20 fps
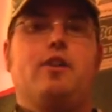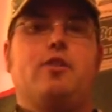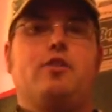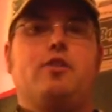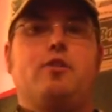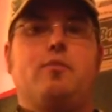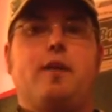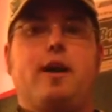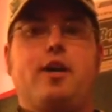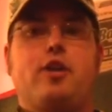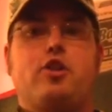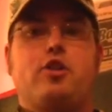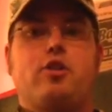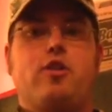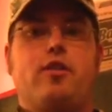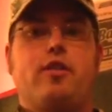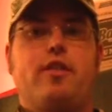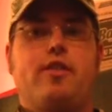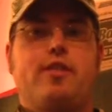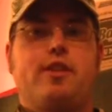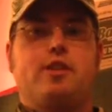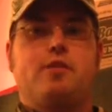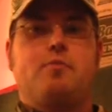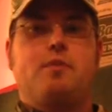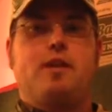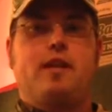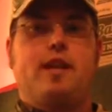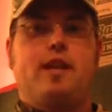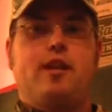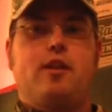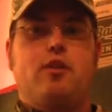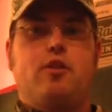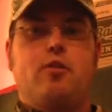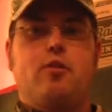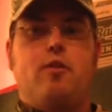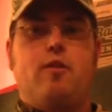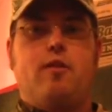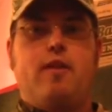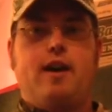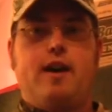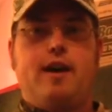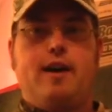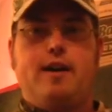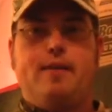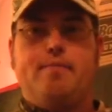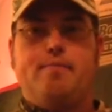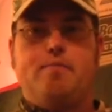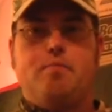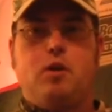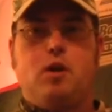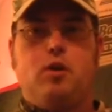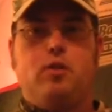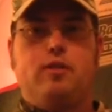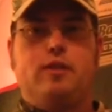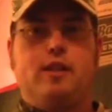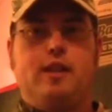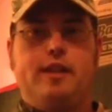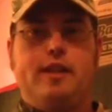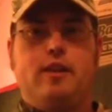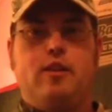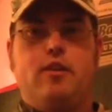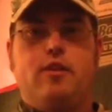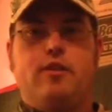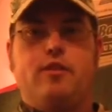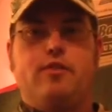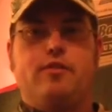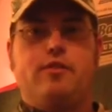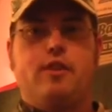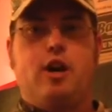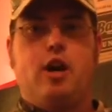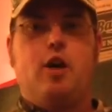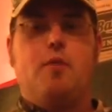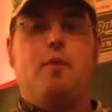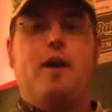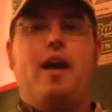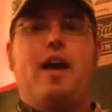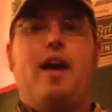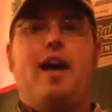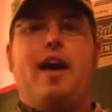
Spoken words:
to make sure that this particular bolt cleared the scope.